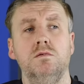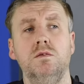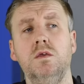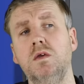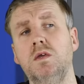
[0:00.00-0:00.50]

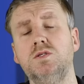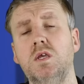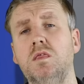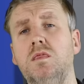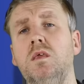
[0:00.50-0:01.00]
Yes,
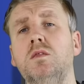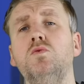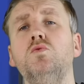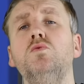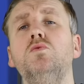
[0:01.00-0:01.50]
I think
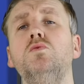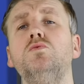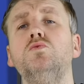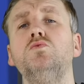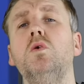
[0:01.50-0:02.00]
to
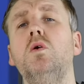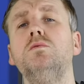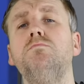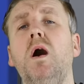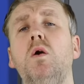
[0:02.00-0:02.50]

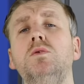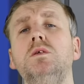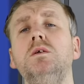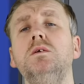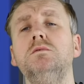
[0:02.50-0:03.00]
Todd
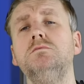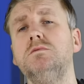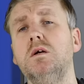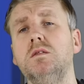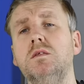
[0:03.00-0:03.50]
Bowley
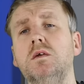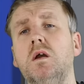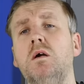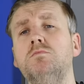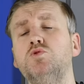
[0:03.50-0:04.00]
that he
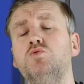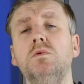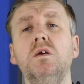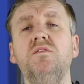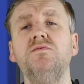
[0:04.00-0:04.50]
come to
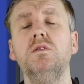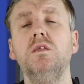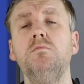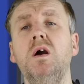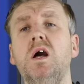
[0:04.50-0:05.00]
me after
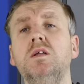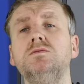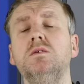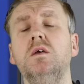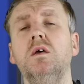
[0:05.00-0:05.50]
the
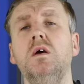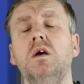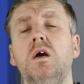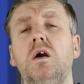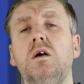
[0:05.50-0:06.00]
match
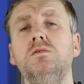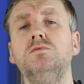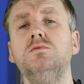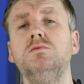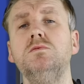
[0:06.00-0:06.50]
and
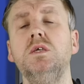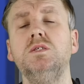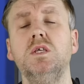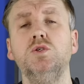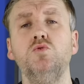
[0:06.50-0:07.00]
he
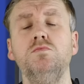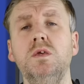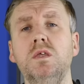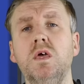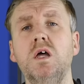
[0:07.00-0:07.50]
says to
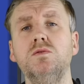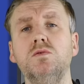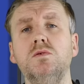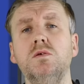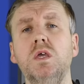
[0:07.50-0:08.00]
me that
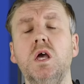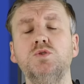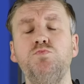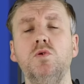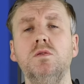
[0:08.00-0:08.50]
he
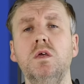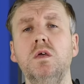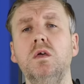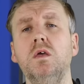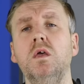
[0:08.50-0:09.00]
has put
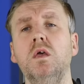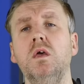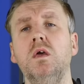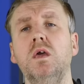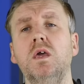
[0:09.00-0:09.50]
a
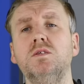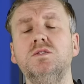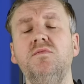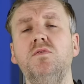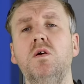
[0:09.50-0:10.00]

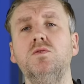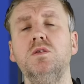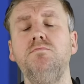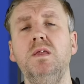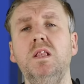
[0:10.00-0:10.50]

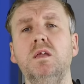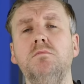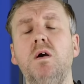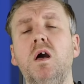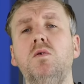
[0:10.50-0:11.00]
£700
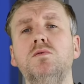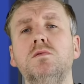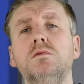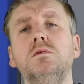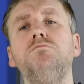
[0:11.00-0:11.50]

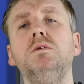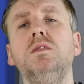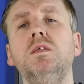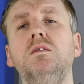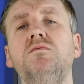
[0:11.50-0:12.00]
billion
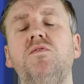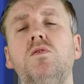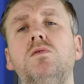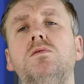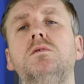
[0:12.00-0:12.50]
bid in
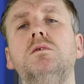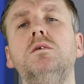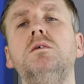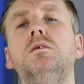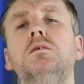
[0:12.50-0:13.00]
for
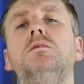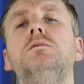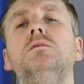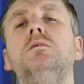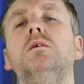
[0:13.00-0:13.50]

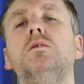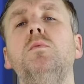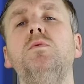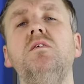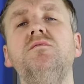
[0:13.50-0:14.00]
a
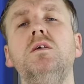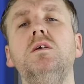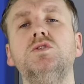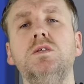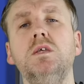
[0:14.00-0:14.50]
couple of
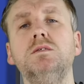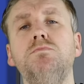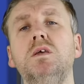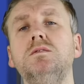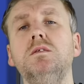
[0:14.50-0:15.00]
nurses
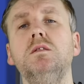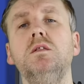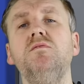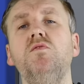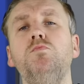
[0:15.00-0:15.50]
based in
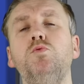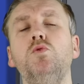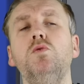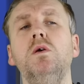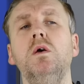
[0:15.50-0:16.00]

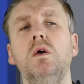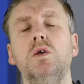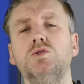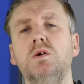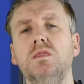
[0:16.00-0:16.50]
Liverpool.
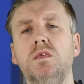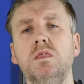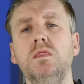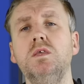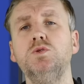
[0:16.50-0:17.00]
So I
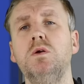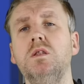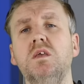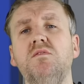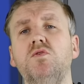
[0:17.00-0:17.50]
think this will
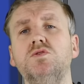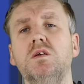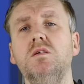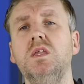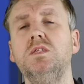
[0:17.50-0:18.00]
give us a
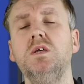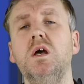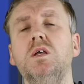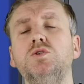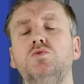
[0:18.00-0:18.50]
great
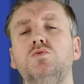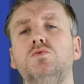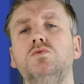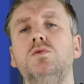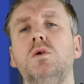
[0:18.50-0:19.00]
chance
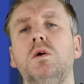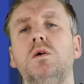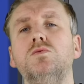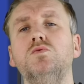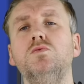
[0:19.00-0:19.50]
to
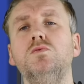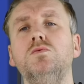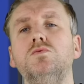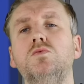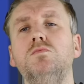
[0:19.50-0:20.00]

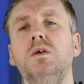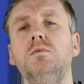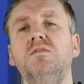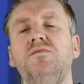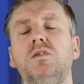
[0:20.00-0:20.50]

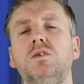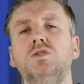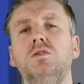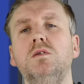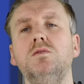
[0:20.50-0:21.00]
maybe finish
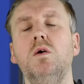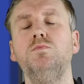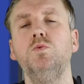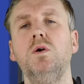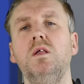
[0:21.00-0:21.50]
in the
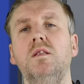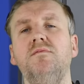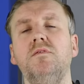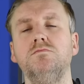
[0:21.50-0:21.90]
top 12.